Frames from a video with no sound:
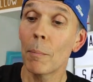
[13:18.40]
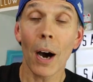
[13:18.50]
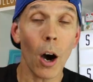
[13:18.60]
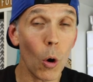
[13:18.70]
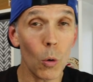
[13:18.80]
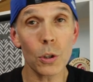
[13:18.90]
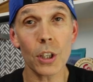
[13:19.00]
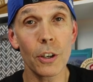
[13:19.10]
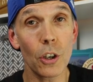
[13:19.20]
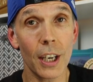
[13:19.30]
but
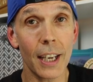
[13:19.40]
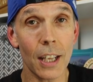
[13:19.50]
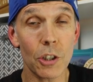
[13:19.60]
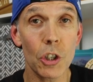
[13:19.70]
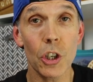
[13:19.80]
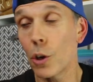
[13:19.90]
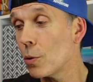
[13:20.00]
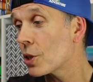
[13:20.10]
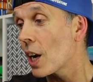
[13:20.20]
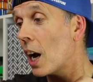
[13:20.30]
also you're gonna get to
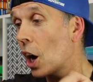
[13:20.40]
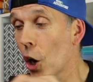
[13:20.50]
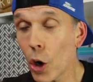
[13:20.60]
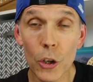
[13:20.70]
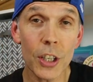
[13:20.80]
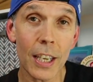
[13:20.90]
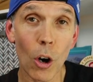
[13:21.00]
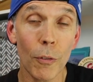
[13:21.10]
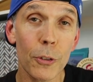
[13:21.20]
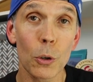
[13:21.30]
choose a hoodie
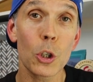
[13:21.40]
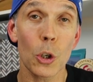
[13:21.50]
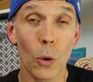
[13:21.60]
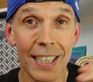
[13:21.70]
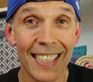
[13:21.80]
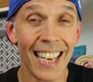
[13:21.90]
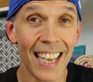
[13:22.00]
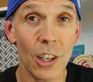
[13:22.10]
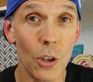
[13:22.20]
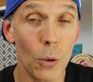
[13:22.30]
of your choice
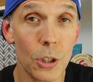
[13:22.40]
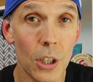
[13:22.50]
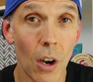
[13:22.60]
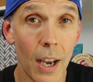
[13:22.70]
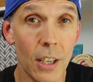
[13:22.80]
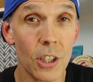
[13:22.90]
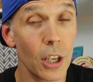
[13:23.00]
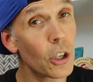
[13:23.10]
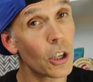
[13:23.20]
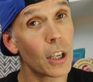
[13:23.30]
in your size. So
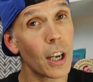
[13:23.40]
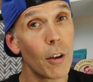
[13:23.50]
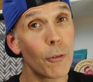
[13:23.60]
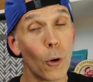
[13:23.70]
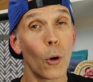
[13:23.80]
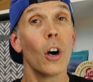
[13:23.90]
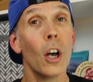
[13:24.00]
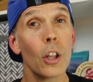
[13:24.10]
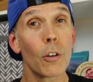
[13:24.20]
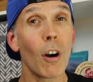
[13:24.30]
you could go for
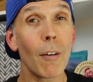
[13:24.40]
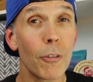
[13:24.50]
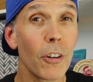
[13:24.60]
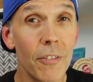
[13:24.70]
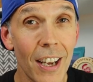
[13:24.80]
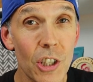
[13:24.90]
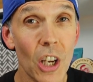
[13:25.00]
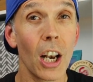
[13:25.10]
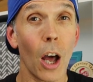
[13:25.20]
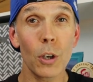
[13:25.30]
the
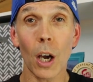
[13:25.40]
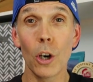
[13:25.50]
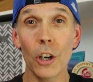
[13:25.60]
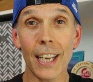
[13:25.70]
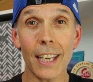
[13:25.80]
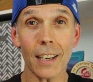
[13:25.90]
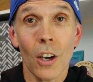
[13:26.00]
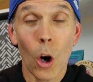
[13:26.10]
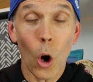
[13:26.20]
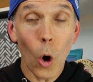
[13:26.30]
Run4Adventure logo hoodie,
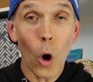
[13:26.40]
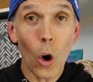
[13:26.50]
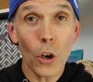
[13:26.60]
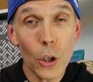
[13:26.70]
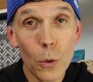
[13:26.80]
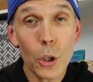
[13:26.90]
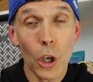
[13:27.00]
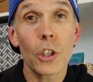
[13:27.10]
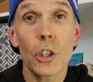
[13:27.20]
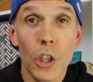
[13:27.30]
or you
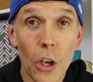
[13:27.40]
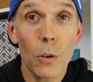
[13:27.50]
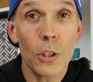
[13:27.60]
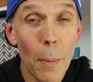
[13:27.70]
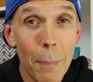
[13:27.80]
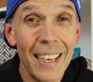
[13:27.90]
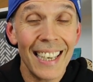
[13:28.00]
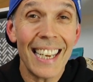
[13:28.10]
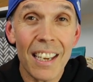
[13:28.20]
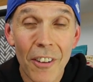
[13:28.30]
could choose the
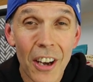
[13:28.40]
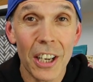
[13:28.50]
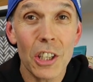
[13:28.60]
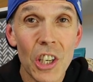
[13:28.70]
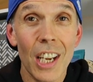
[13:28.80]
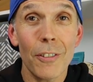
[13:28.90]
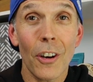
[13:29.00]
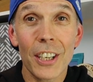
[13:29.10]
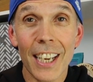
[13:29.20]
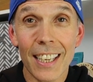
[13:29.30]
Believe and Achieve
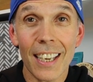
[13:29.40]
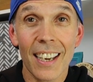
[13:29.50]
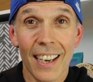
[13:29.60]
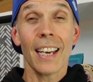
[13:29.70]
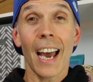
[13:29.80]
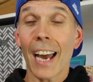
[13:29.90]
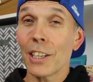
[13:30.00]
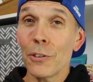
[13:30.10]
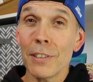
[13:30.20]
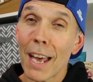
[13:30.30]
hoodie.
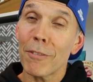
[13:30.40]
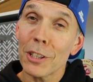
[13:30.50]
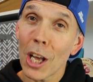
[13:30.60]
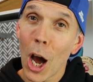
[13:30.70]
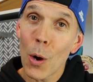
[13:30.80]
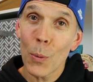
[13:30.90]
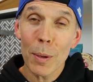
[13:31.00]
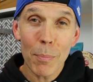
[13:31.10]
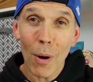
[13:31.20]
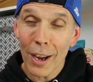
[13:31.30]
And you never know,
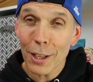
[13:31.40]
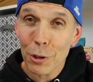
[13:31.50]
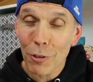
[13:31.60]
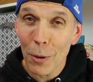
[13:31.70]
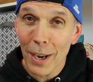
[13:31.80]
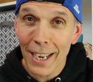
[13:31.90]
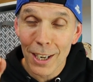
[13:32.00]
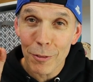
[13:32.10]
we might throw in